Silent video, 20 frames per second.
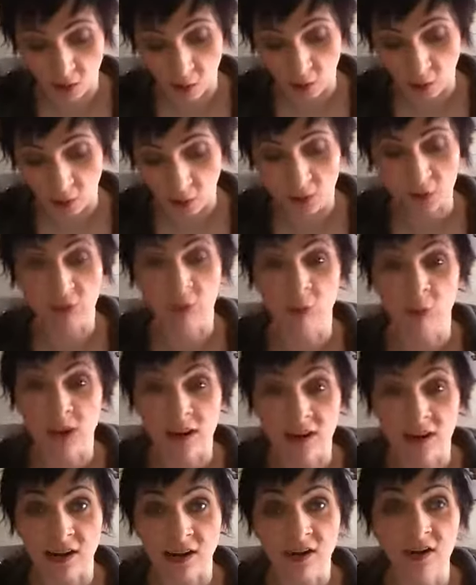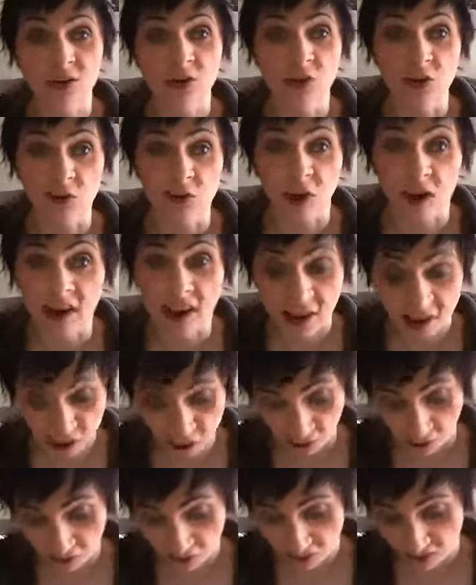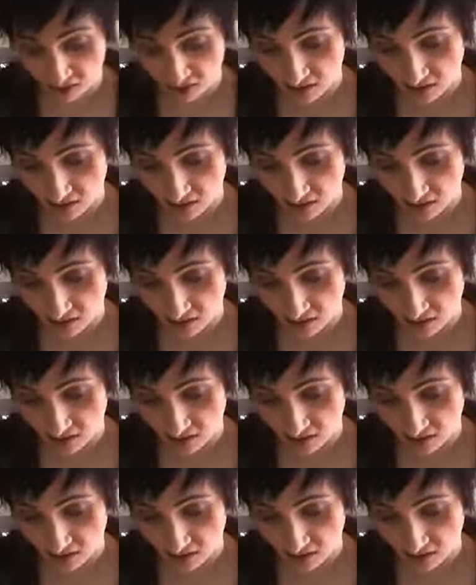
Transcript: where it's written, do not enter.